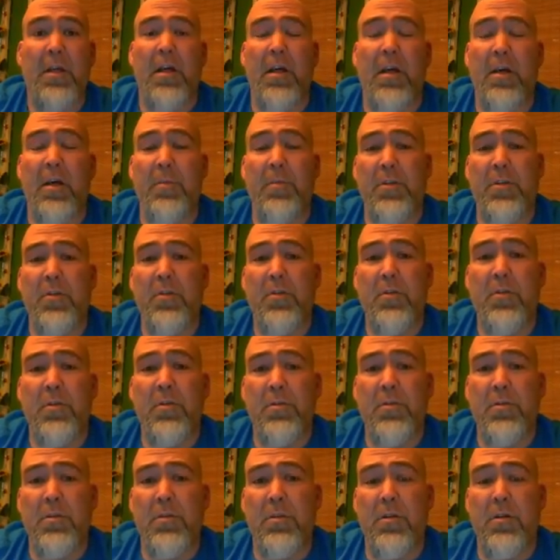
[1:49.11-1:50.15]
The
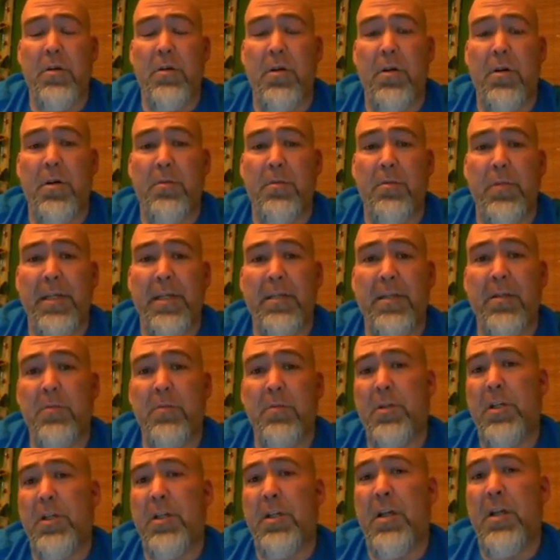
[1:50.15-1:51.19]
tutors on Bladen
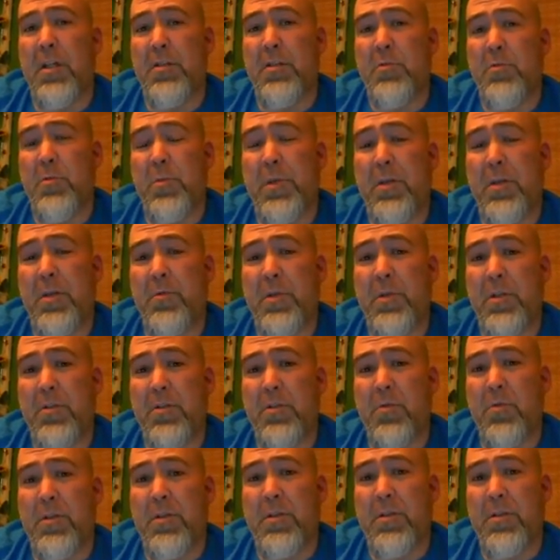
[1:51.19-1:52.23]
Community College will be a
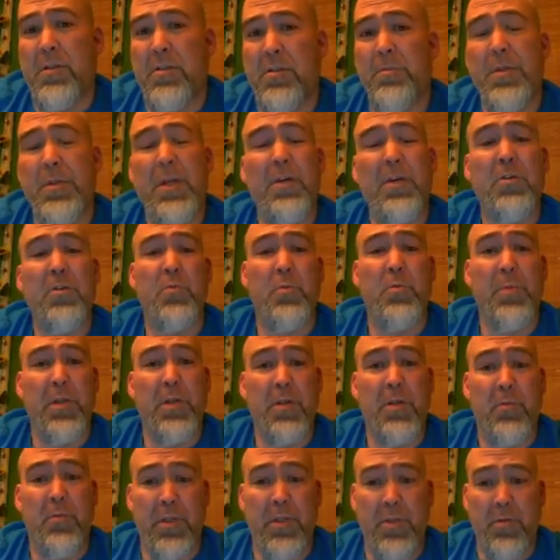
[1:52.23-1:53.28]
resource. Your peers will
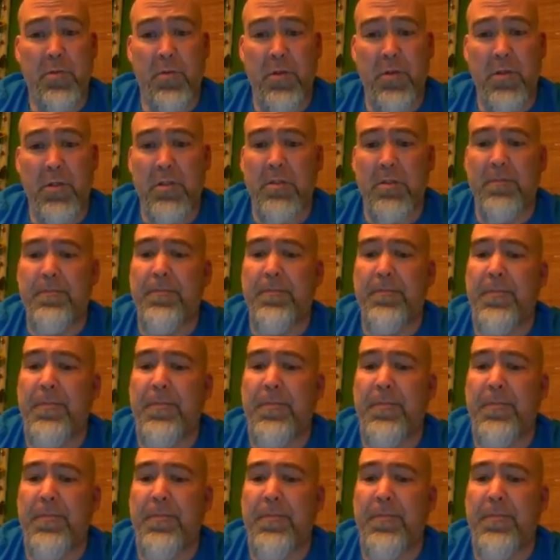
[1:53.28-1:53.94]
be a resource.